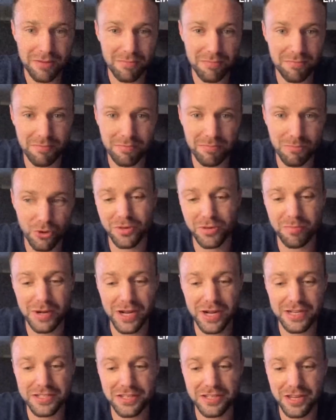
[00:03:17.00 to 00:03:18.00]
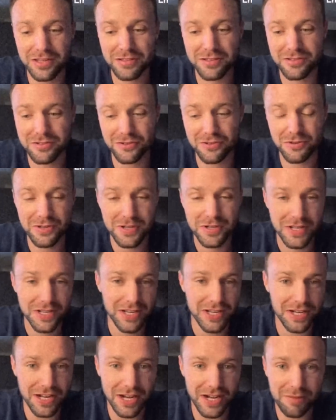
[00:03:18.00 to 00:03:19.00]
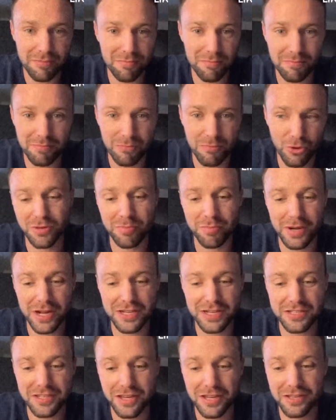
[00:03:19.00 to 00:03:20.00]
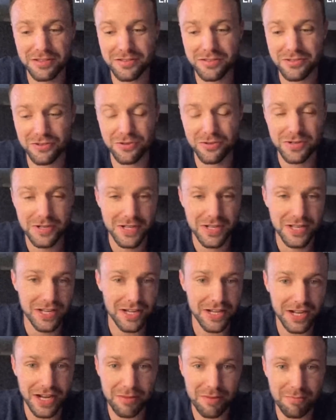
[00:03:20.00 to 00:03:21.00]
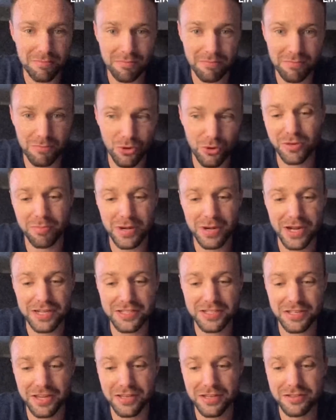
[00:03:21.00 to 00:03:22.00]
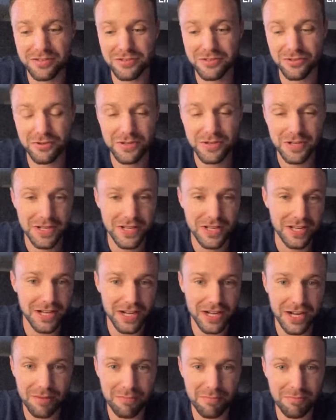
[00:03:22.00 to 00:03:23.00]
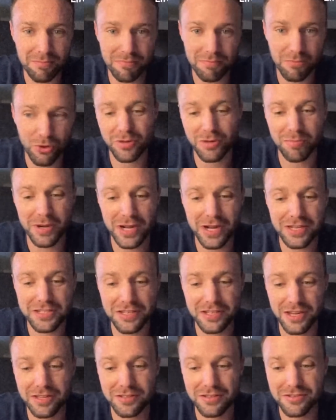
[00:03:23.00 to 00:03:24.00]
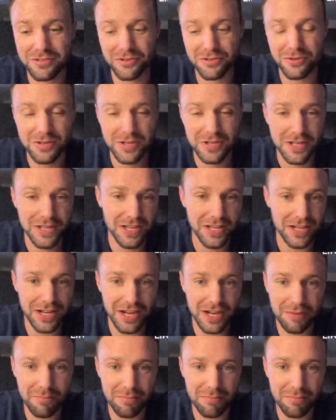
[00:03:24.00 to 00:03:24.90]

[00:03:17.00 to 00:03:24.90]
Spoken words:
beating on him and finish him off good. And guess what? I'm going to be rooting for Josh Taylor, the Time Return Tornado, to beat the shit out of Teofimo Lopez.